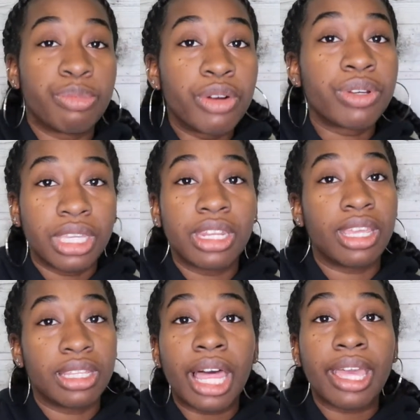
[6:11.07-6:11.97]
broken
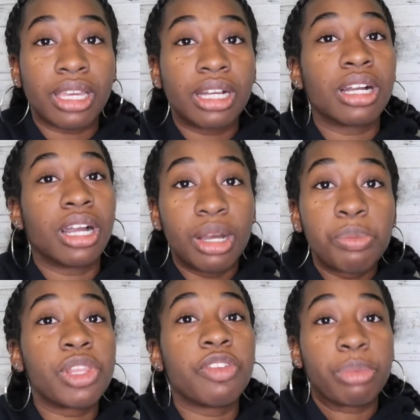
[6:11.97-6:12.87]
in like a
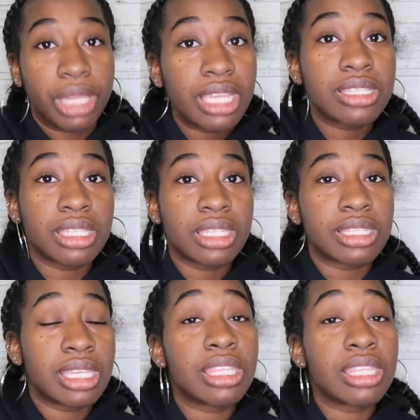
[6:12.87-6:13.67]
couple of places